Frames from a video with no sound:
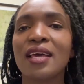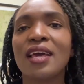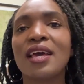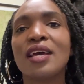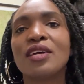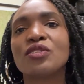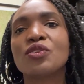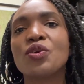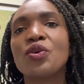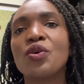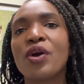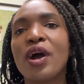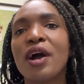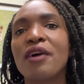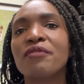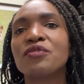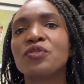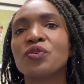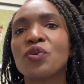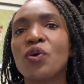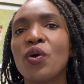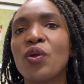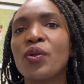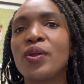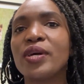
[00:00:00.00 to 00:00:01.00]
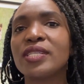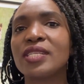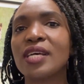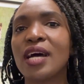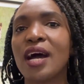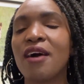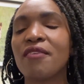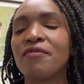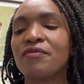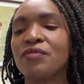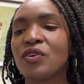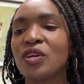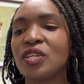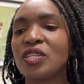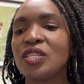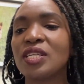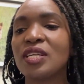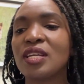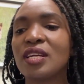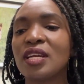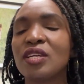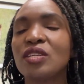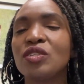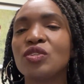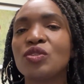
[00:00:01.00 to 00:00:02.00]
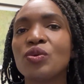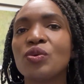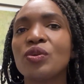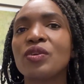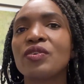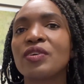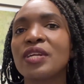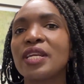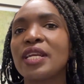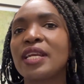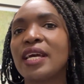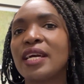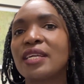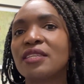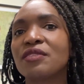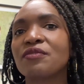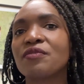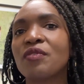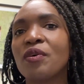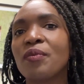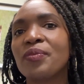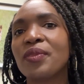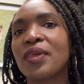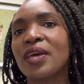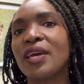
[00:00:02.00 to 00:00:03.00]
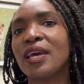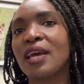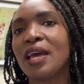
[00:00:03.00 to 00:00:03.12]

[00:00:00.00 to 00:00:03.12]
So you have to always have your degree should relate from the